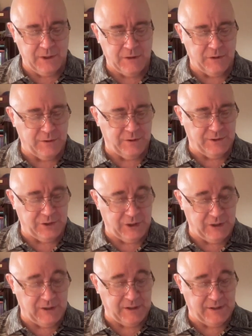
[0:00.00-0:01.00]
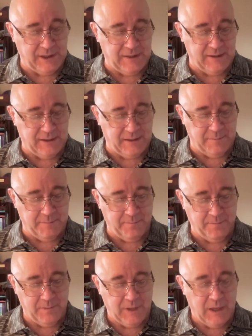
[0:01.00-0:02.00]
So Jesus said to him,
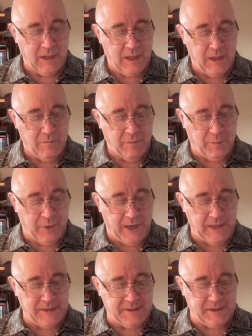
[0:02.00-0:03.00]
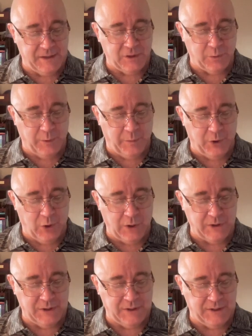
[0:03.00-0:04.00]
"Repay to Caesar what
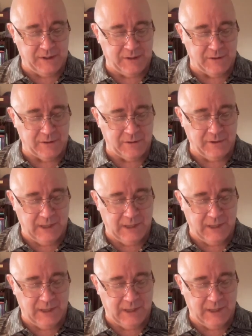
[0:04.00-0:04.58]
belongs to Caesar,